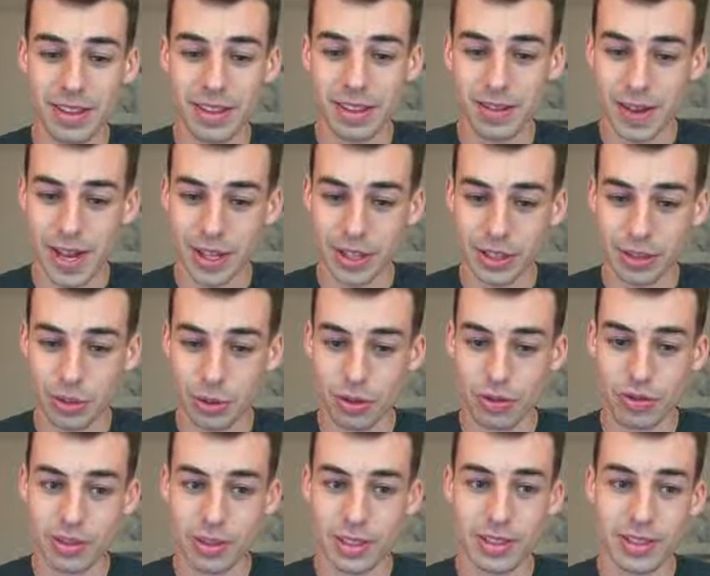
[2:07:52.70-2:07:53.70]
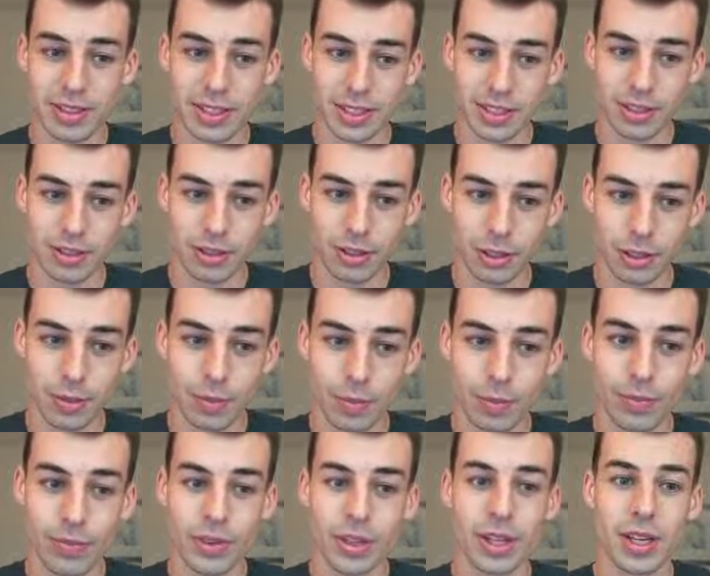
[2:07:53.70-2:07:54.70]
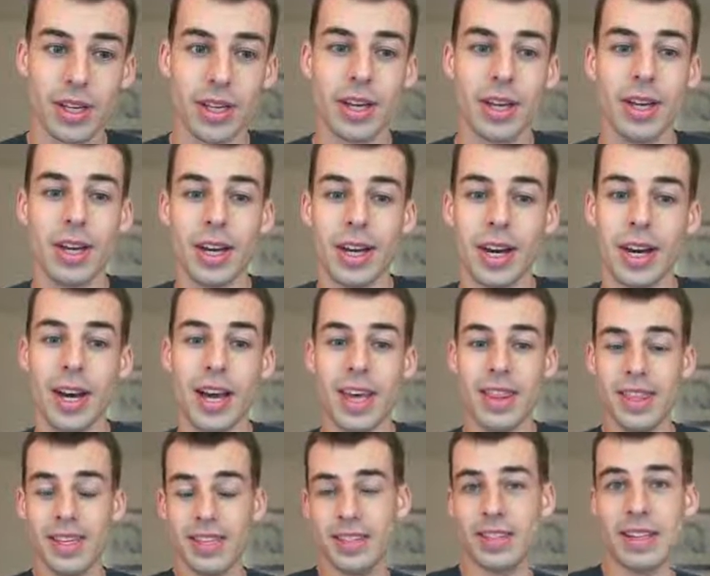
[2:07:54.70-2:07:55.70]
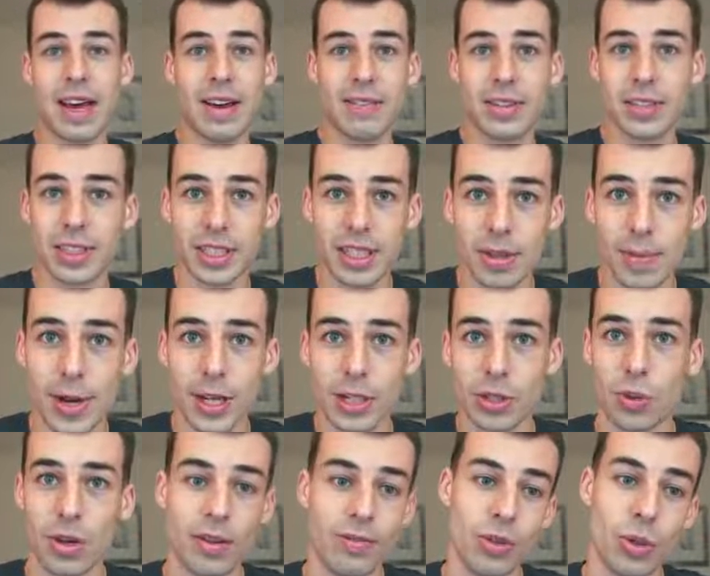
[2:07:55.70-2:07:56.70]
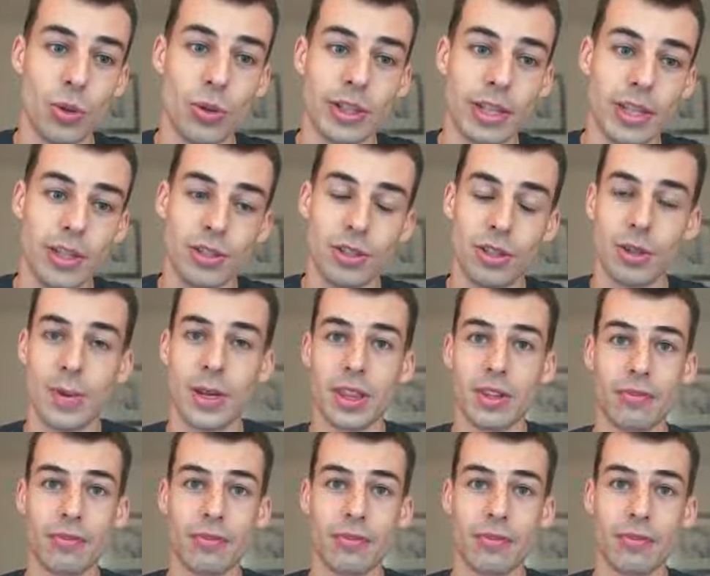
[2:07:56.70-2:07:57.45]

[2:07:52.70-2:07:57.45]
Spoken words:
the value of this 6 here. And this is obviously the best way of doing it. So you make the